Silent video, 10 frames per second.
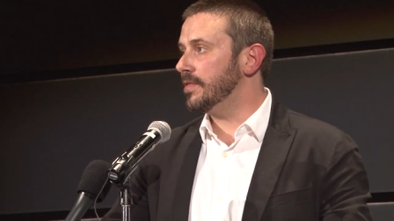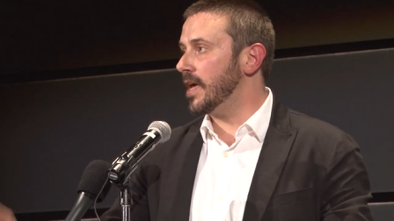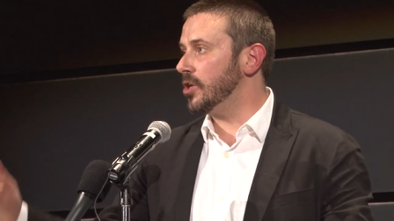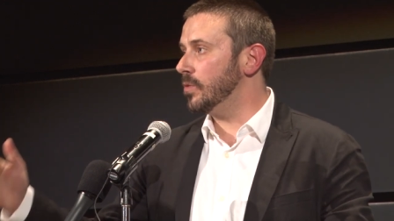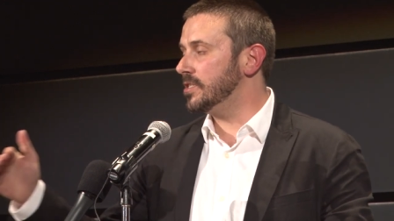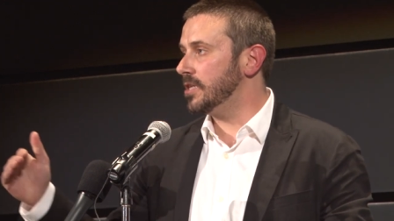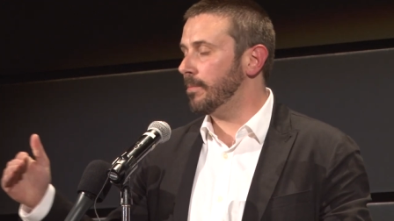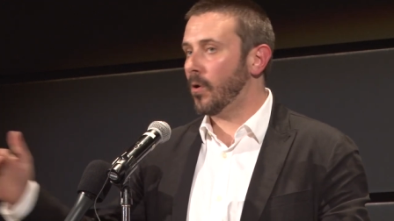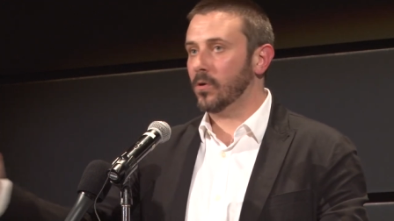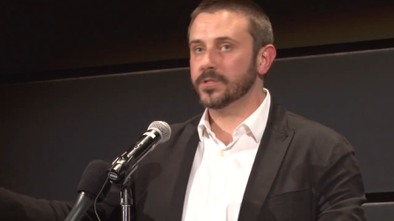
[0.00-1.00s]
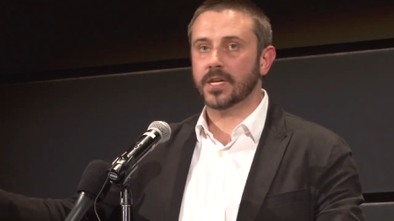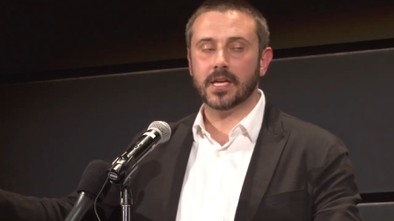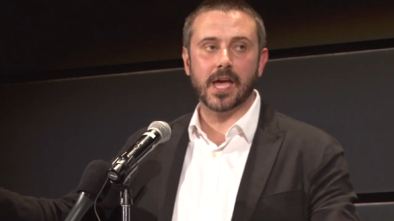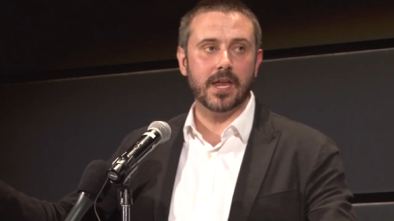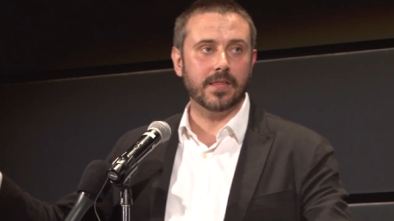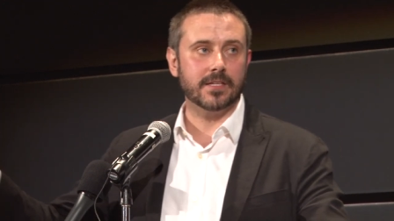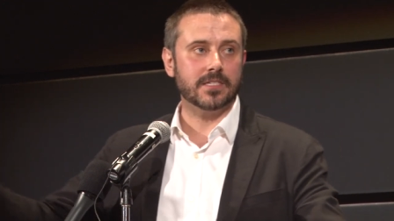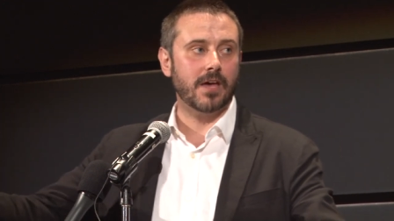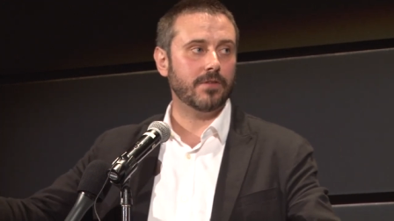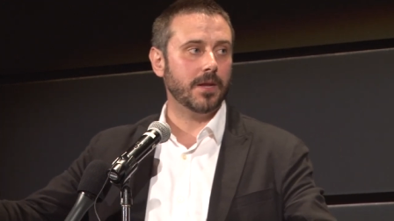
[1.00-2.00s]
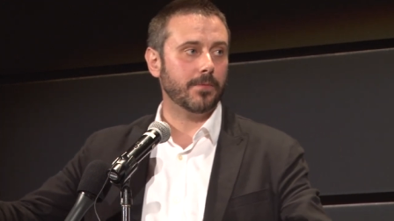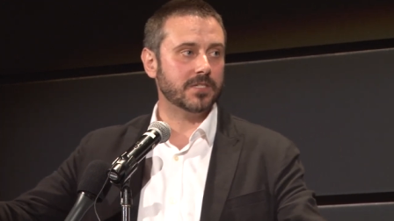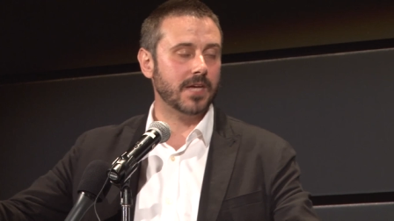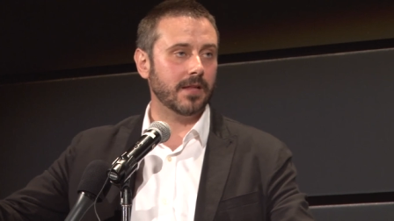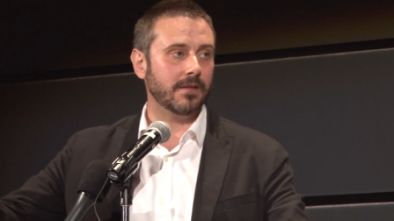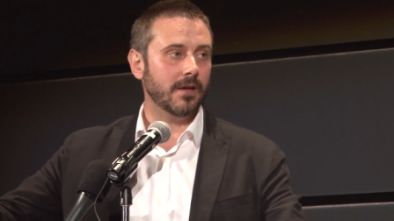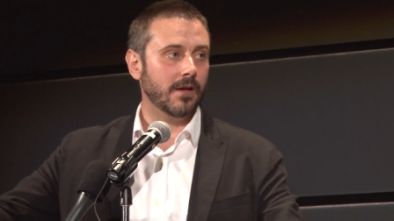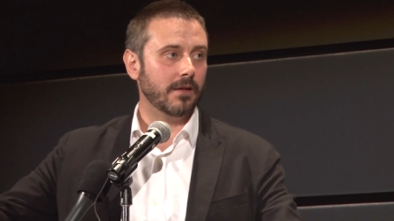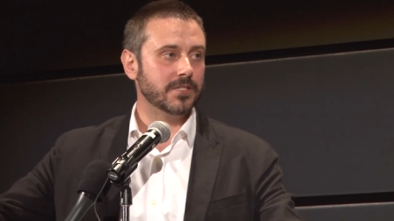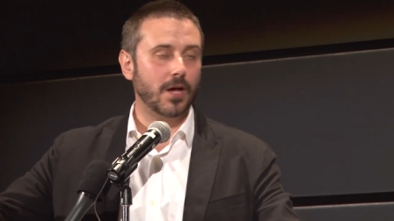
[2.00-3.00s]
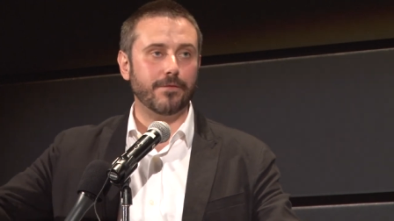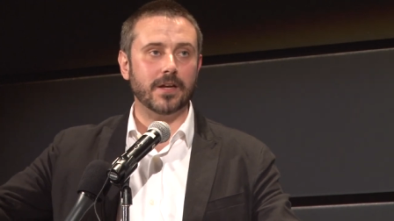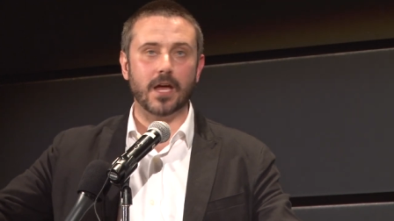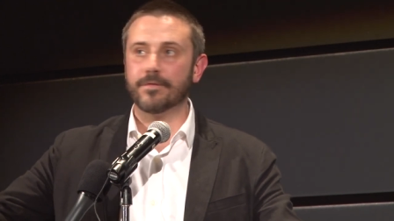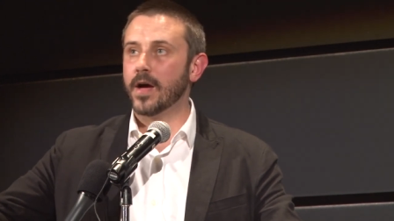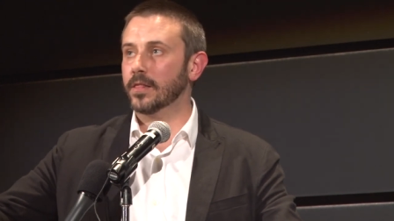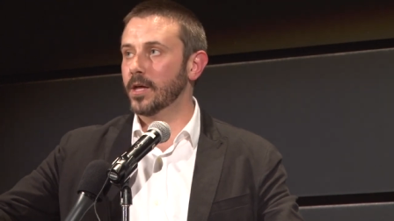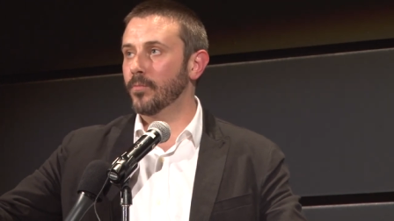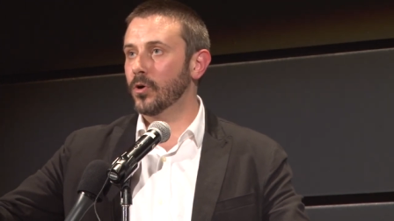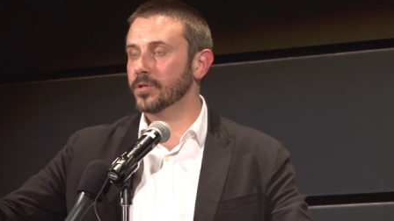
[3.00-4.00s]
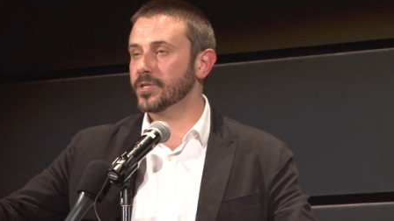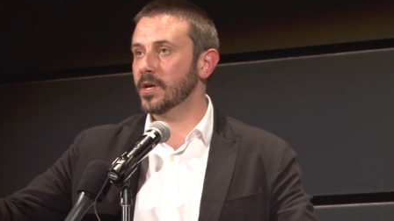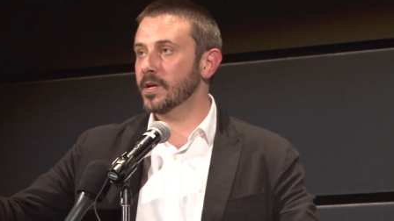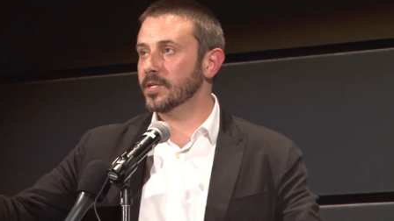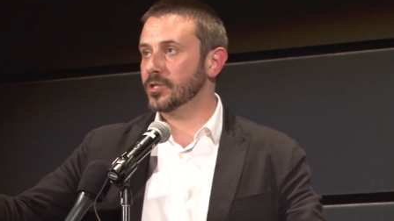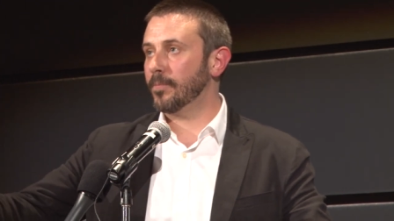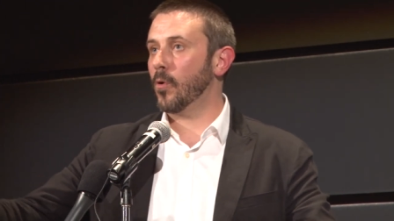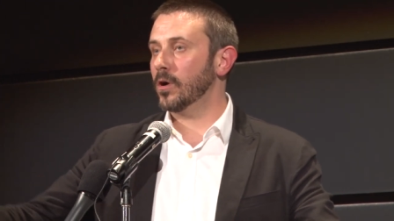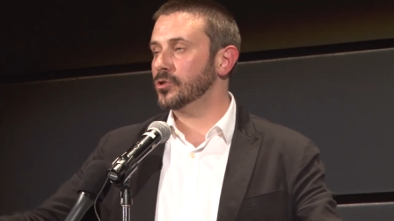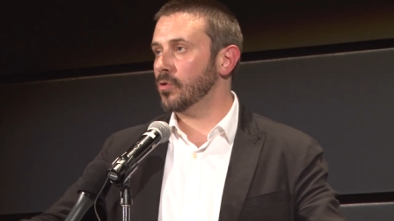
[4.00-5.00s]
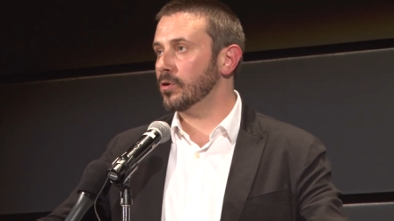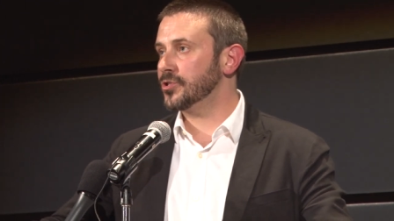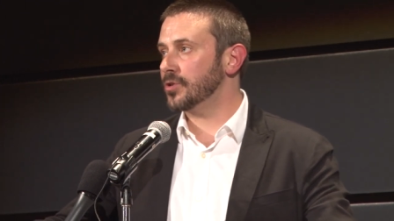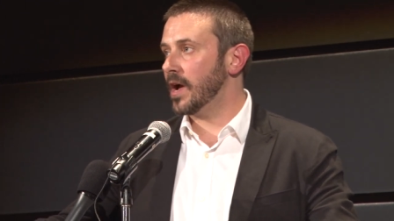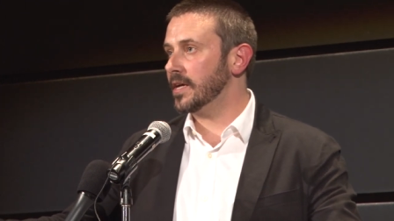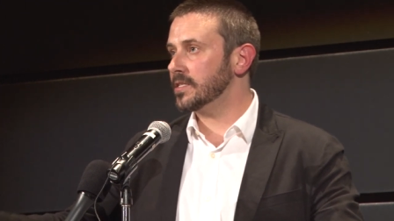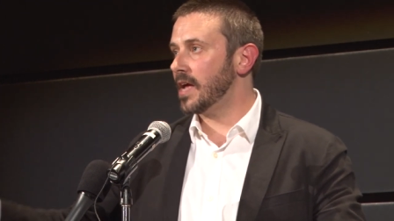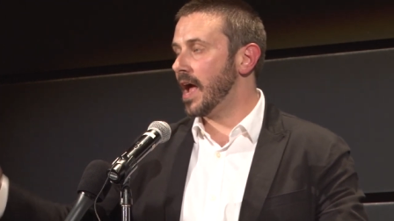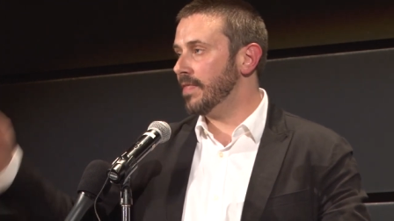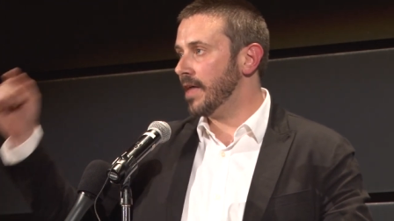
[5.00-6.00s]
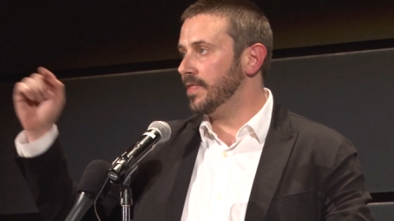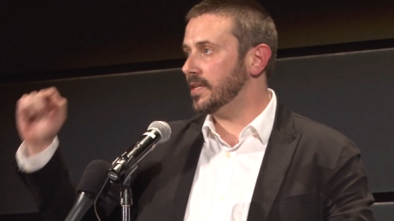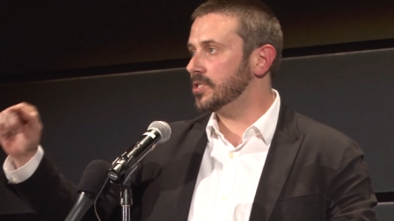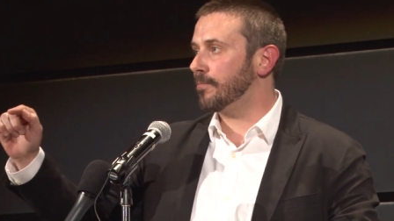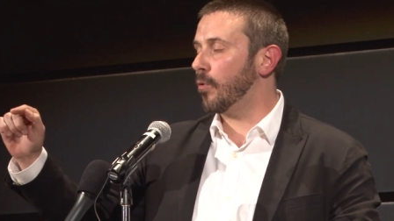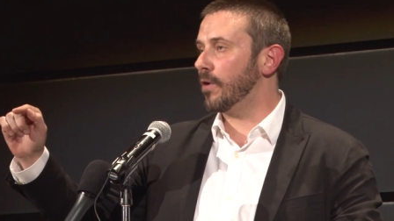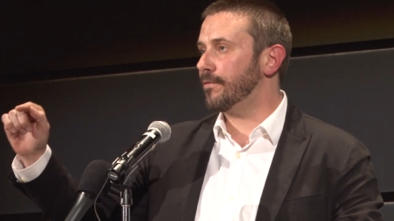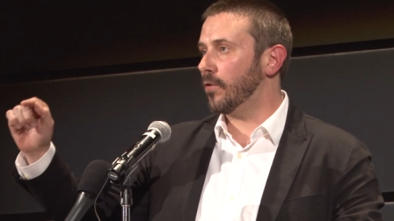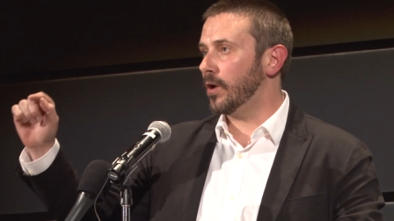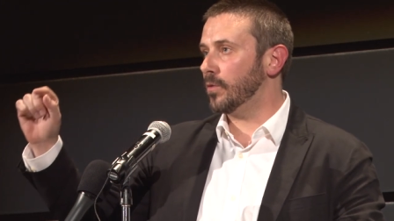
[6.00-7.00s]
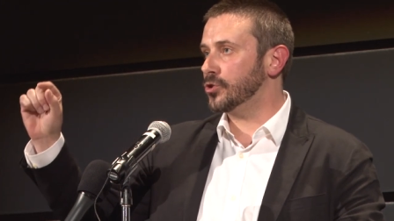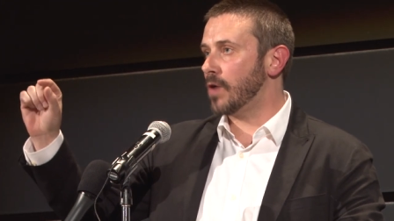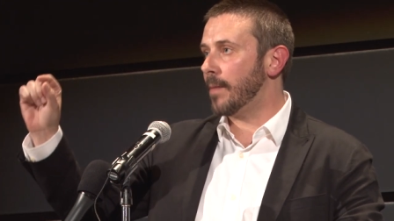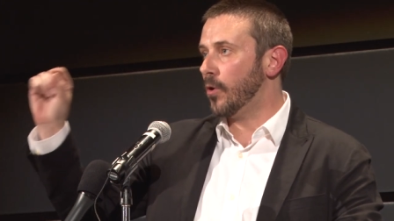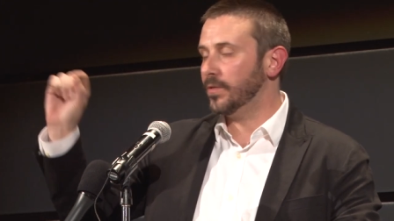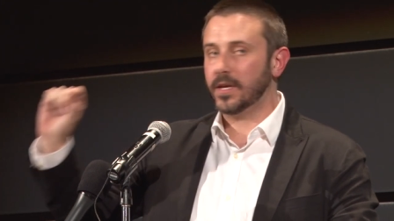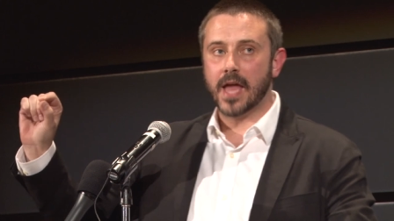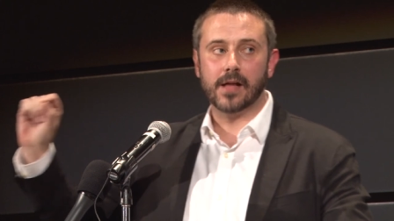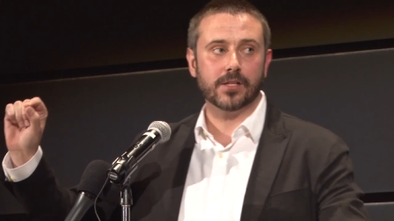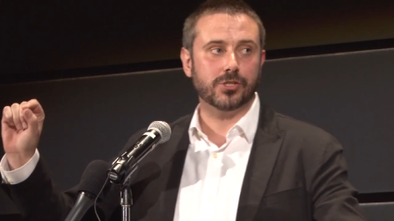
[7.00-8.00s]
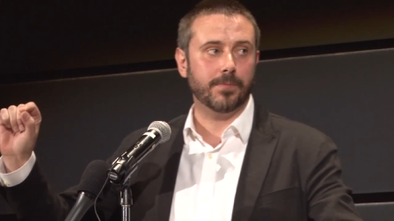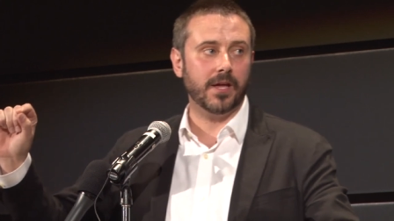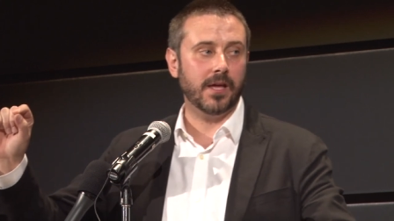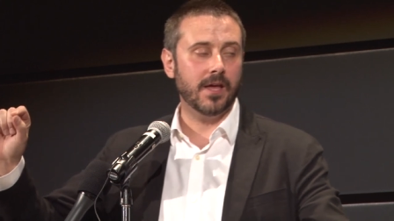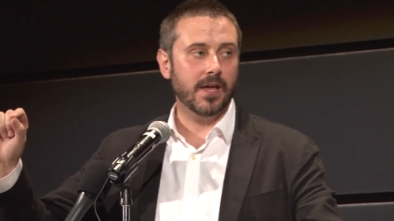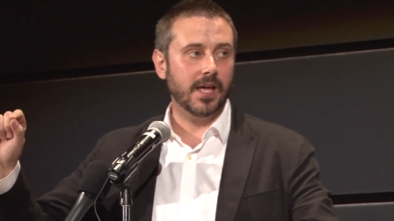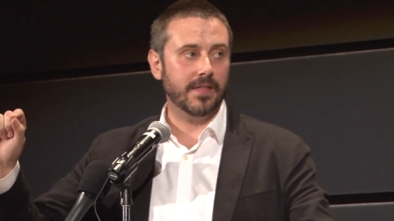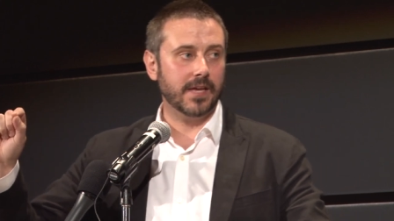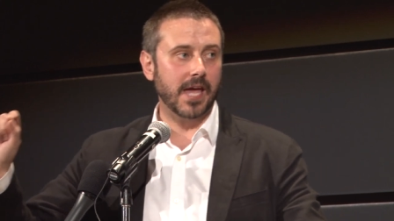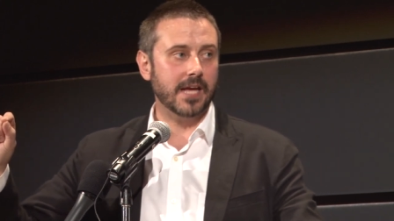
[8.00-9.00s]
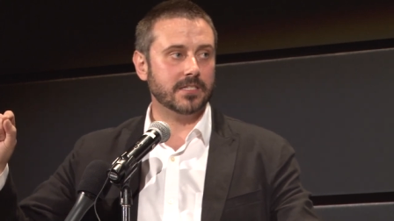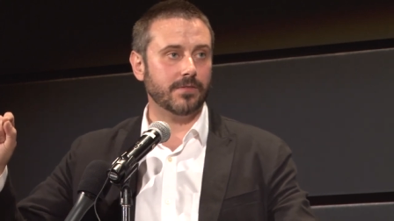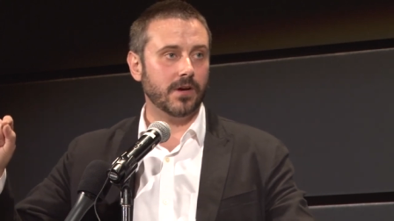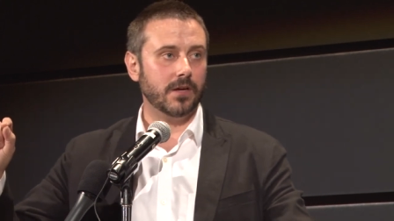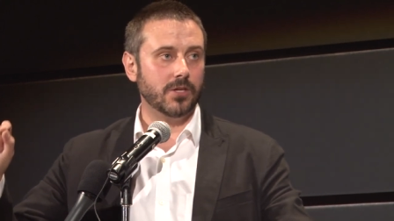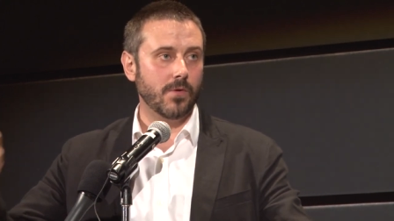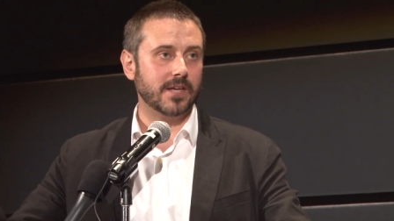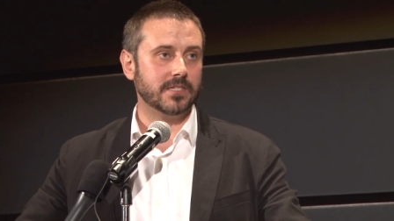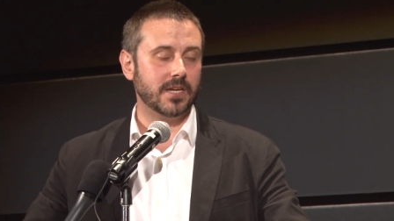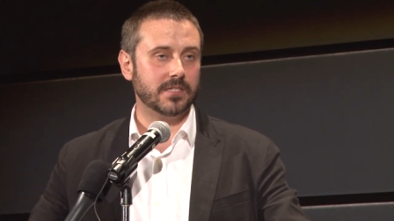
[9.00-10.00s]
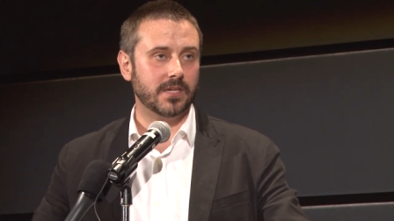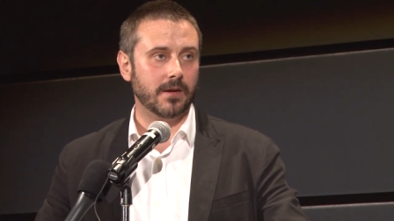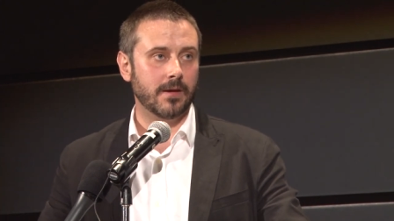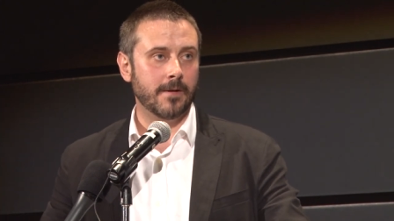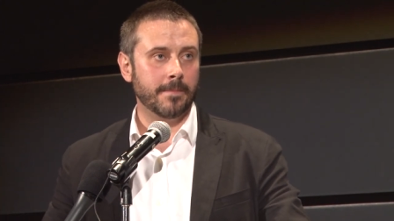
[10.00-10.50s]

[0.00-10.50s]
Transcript: that you would see polls indicating that 70% of self-identified liberals support drone strikes and that the support for it would drop only negligibly in the case of a US citizen.